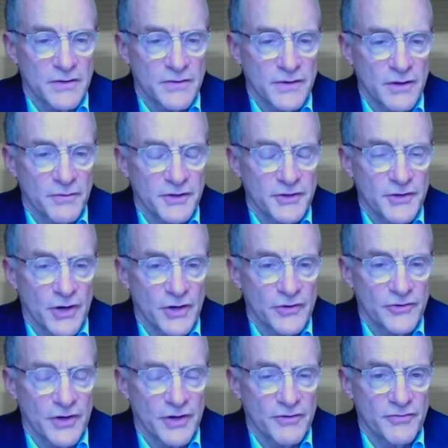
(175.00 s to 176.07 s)
real
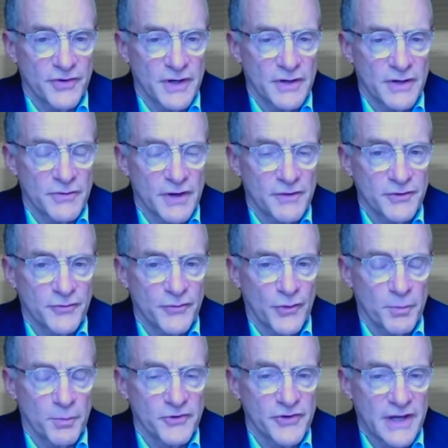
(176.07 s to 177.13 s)
returns of roughly
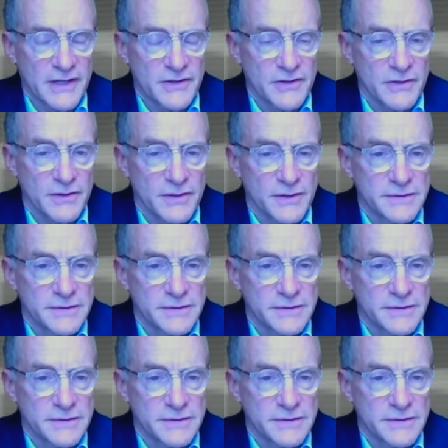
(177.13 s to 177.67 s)
4%.